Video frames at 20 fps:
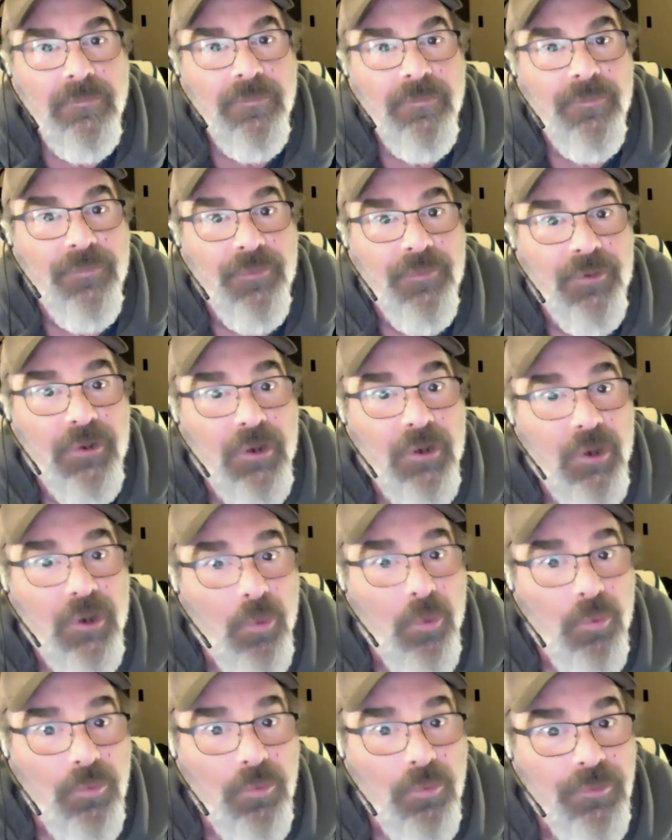They're
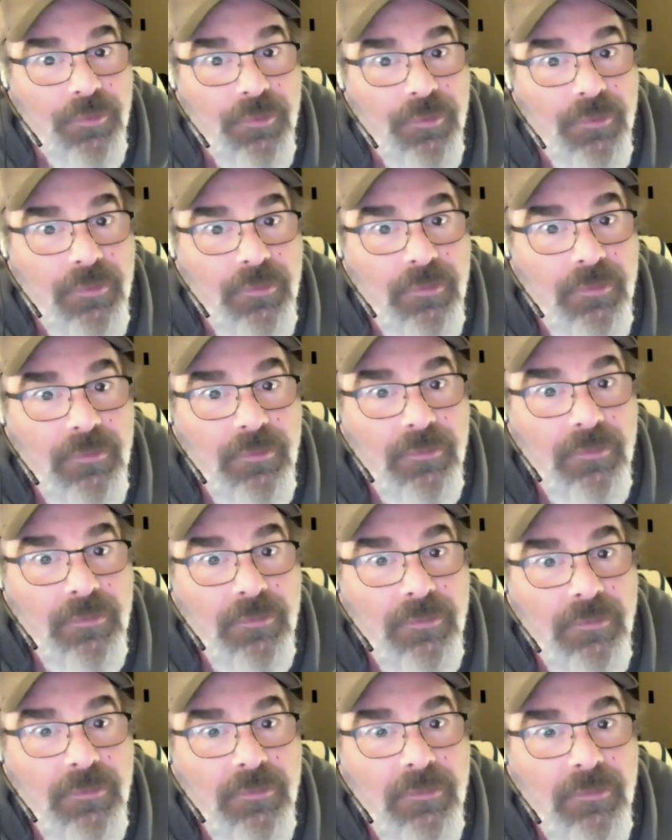cloaked.
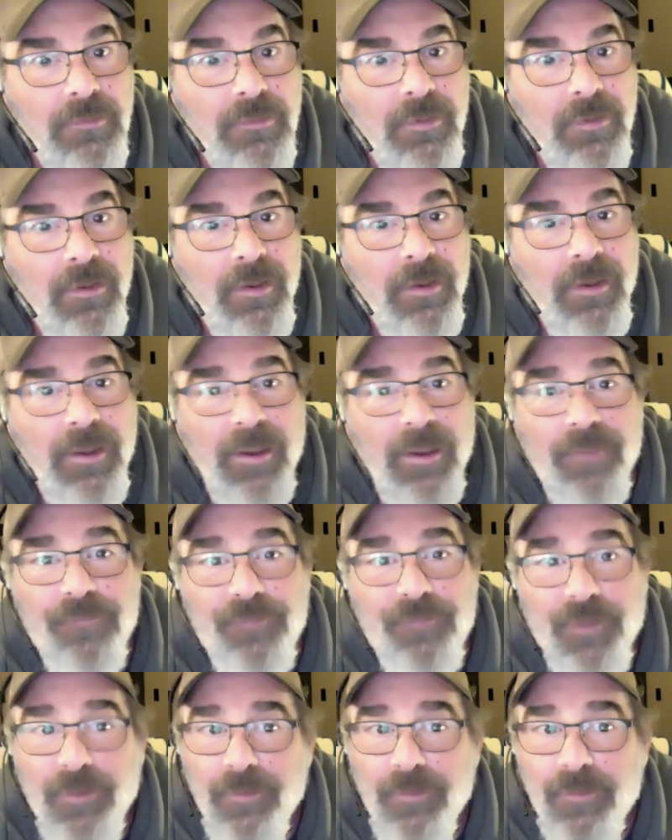If
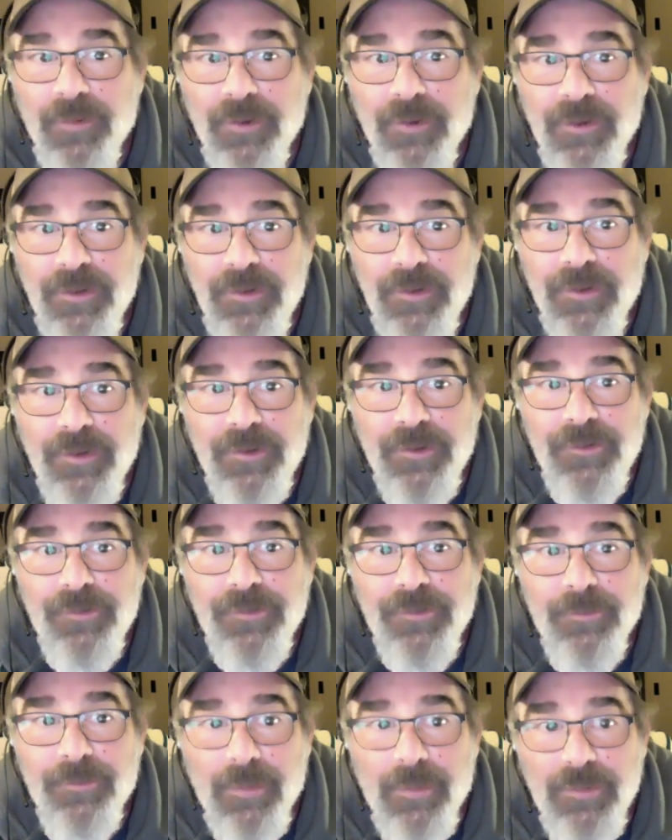they were in another
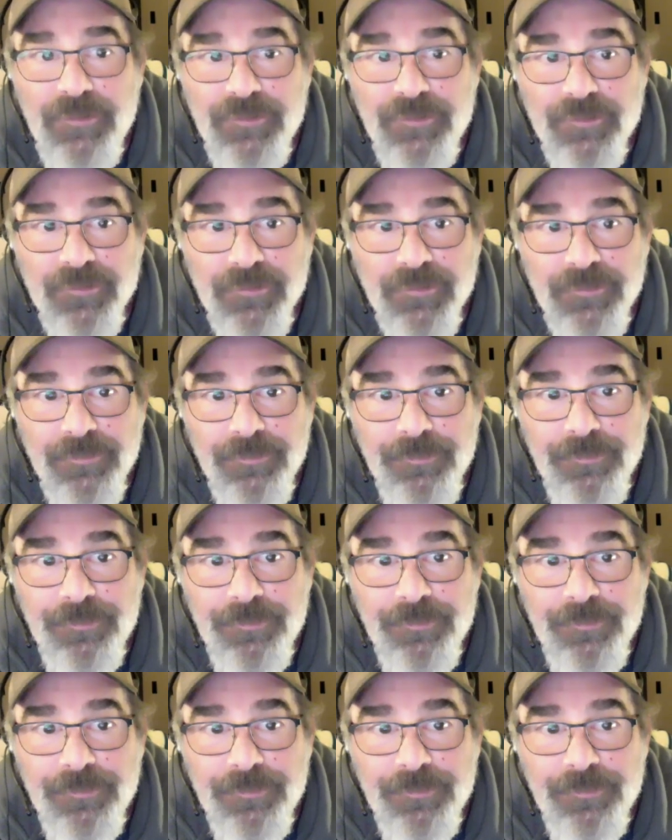dimension,